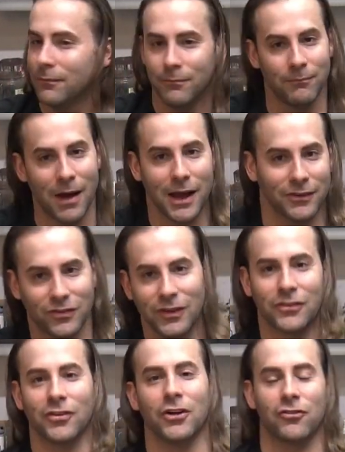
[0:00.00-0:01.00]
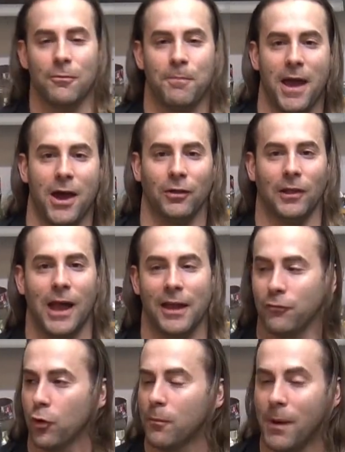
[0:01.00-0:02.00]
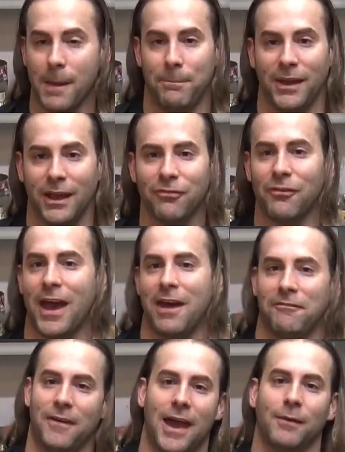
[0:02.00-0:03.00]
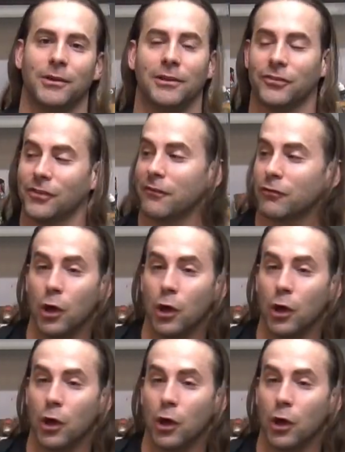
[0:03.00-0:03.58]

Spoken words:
My 600-Pound Life or My Big Fat Fabulous Life.